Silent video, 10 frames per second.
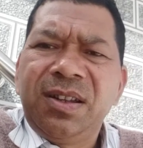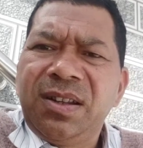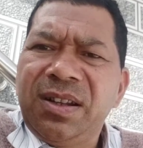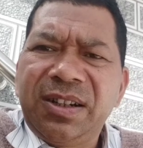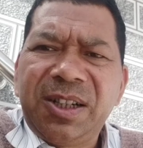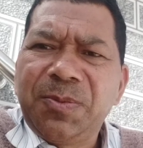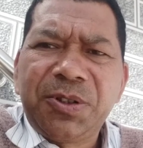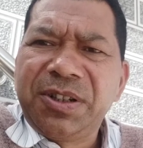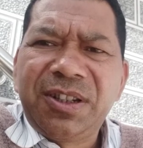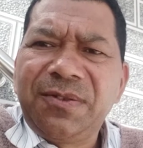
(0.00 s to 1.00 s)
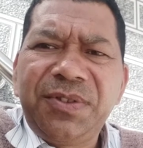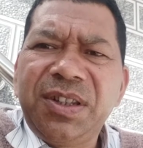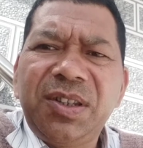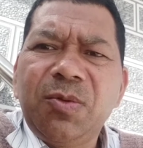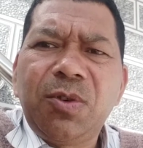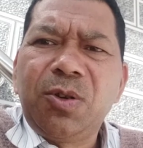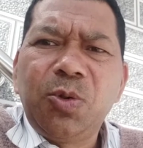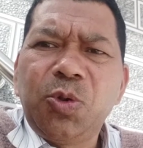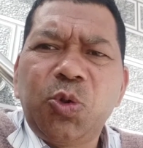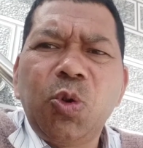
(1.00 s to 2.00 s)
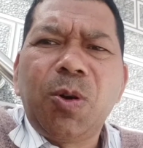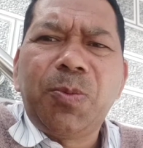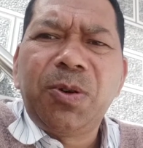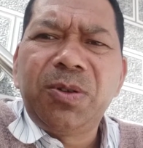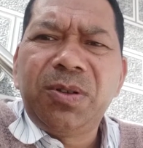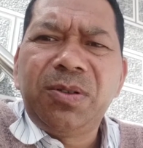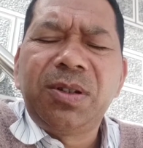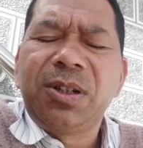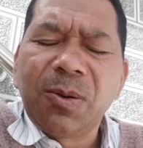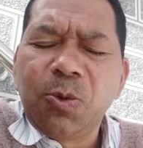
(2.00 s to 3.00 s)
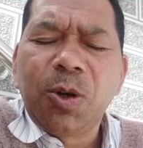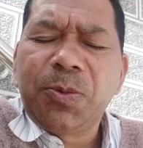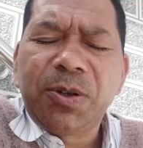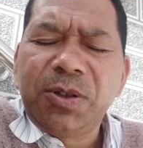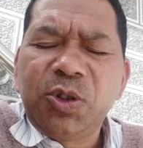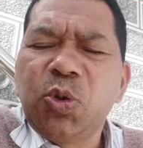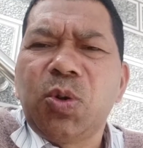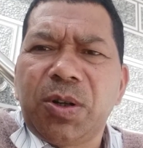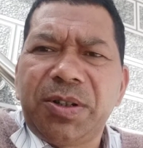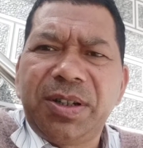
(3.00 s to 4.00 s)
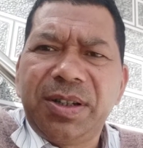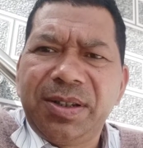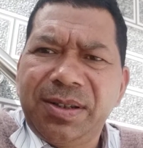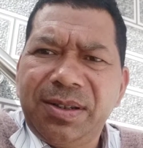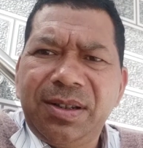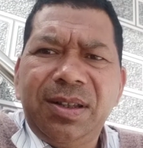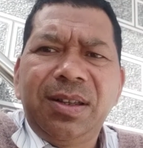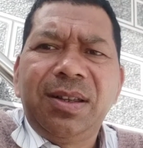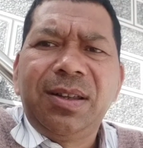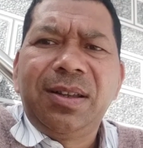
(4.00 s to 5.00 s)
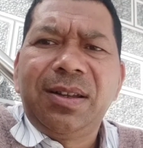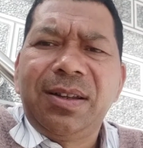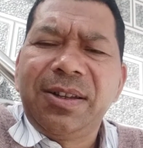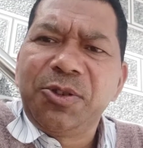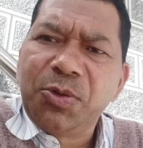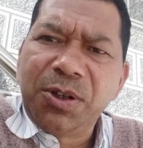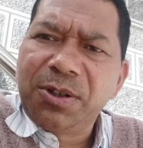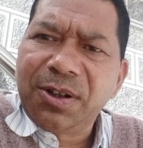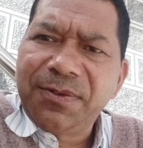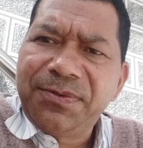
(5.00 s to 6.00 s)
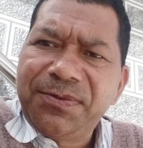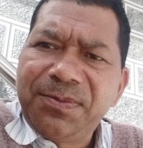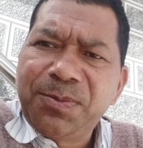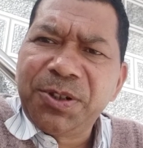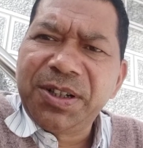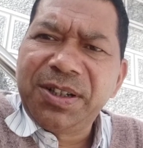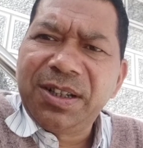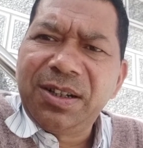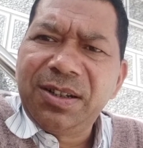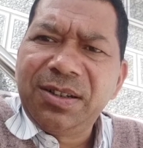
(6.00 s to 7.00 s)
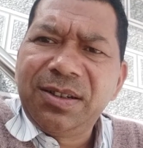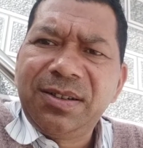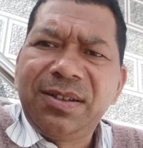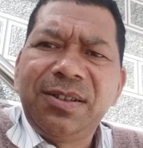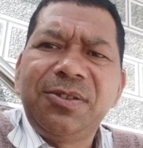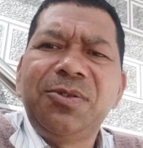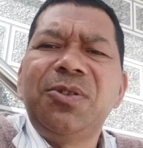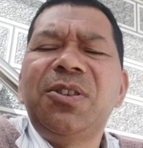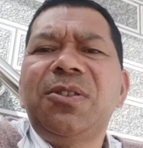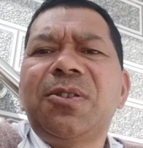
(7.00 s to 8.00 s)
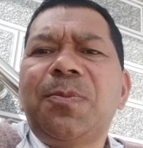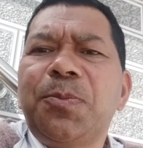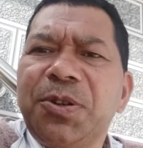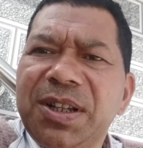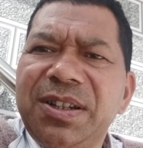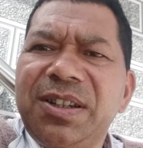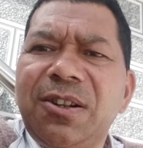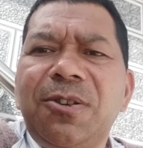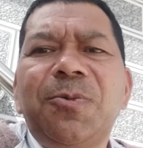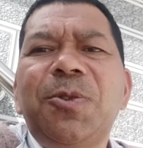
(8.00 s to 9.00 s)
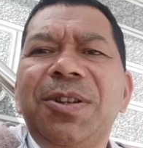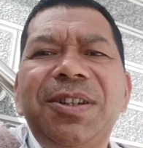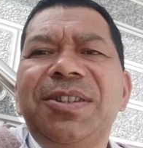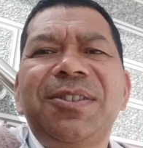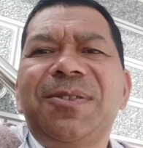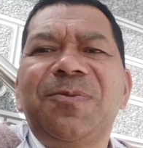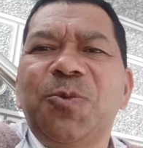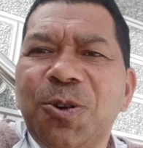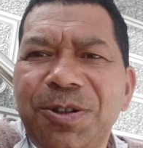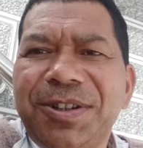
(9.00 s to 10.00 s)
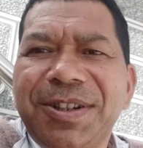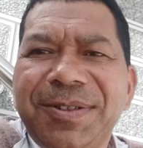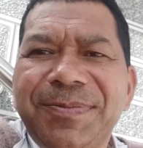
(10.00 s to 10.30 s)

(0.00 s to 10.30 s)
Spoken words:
Electric potential V is equal to Q upon W upon Q naught. Unit of potential, unit of potential or voltage is volt,